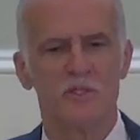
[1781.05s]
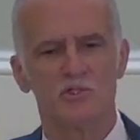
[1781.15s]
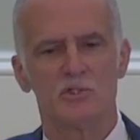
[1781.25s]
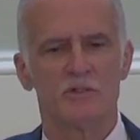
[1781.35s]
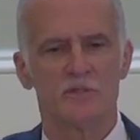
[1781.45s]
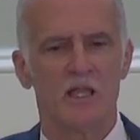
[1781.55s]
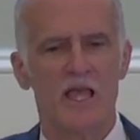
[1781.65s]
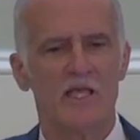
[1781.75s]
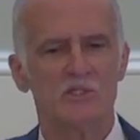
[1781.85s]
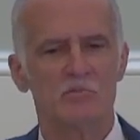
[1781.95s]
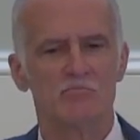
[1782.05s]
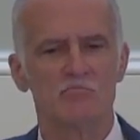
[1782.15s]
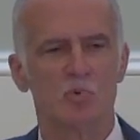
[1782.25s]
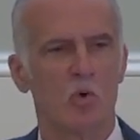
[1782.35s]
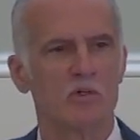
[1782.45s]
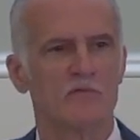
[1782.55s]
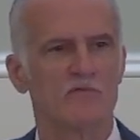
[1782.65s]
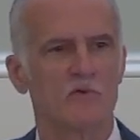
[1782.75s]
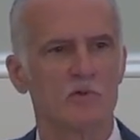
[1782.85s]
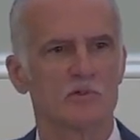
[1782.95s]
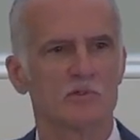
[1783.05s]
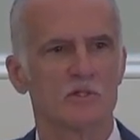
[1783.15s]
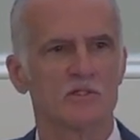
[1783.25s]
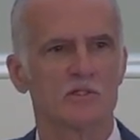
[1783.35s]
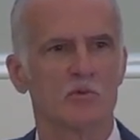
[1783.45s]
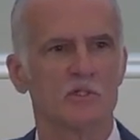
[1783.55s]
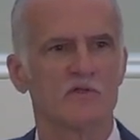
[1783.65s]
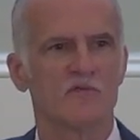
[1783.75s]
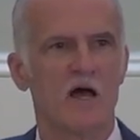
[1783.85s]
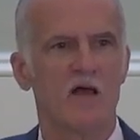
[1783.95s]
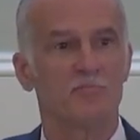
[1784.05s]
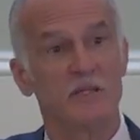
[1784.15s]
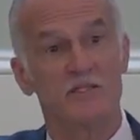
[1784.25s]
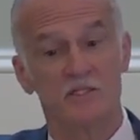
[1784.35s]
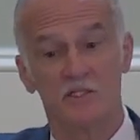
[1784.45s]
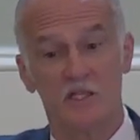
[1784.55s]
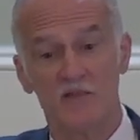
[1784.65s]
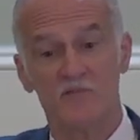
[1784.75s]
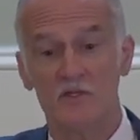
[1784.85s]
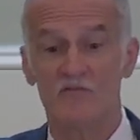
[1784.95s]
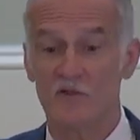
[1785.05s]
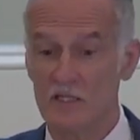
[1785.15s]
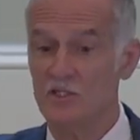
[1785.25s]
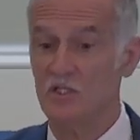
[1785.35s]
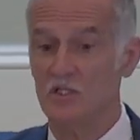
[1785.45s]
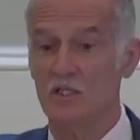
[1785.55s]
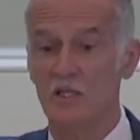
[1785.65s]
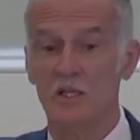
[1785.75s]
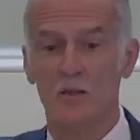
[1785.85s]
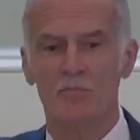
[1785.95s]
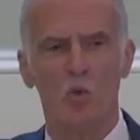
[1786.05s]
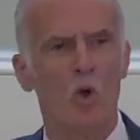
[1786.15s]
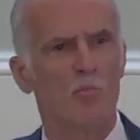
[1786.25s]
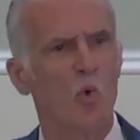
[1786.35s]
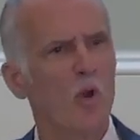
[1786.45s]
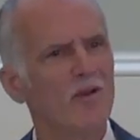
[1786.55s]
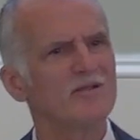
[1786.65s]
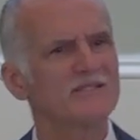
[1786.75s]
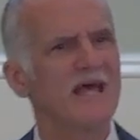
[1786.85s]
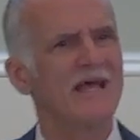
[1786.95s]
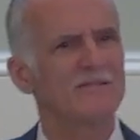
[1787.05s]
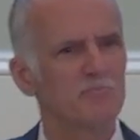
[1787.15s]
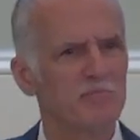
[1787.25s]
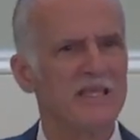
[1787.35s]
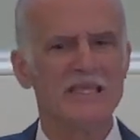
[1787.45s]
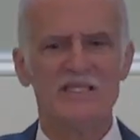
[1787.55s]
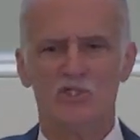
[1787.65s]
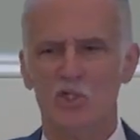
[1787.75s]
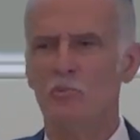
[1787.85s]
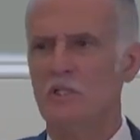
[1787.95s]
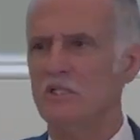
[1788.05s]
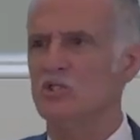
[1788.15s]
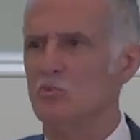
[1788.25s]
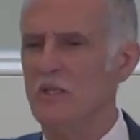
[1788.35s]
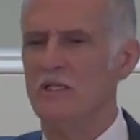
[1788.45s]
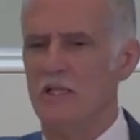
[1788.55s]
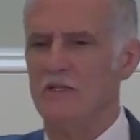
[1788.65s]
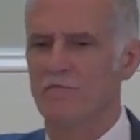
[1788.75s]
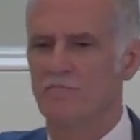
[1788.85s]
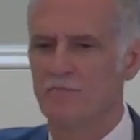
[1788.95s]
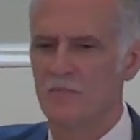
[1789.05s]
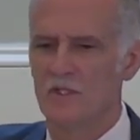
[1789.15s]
We mentioned it in the last point of 1 Thessalonians 5 peace and safety, felicity. But, but where is that peace, humanly speaking?